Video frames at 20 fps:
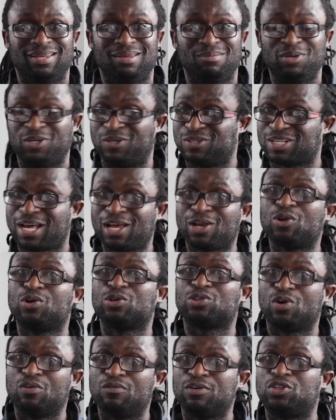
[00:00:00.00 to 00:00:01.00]
because I
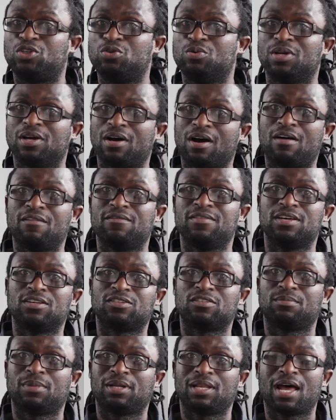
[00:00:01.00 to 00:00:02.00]
lost over 2.5 years
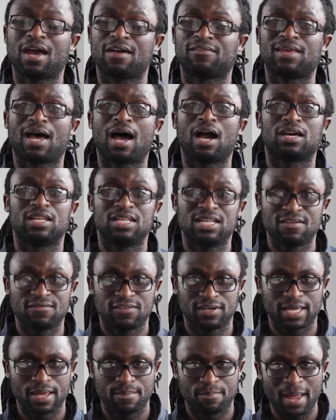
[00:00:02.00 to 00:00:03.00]
of my life that I can never
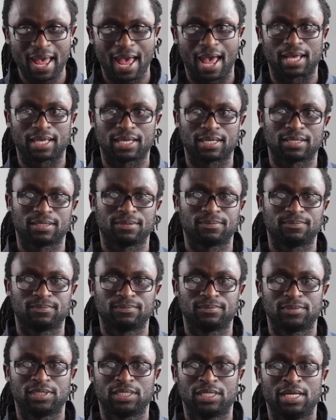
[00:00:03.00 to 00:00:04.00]
get back.
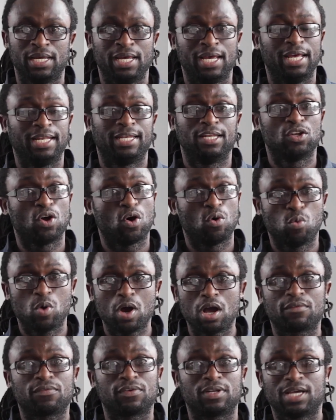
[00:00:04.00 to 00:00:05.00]
It did not
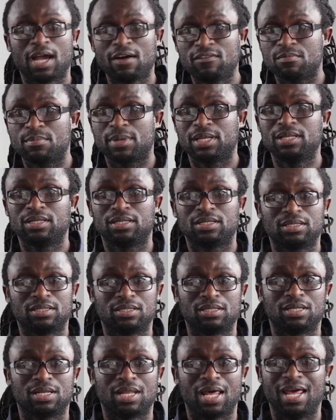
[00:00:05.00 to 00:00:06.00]
work for the government,
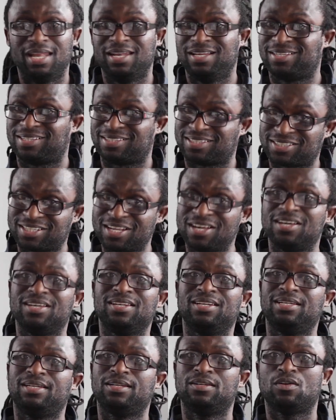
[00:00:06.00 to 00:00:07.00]
and it
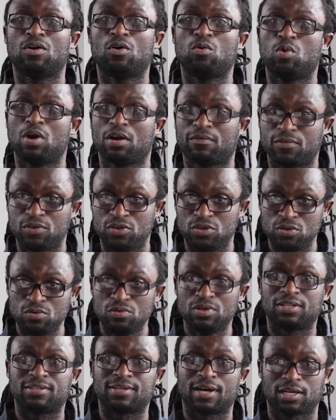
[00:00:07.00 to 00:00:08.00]
certainly did not work for you,
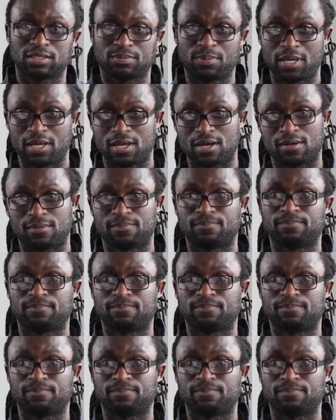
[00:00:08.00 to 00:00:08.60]
the taxpayer.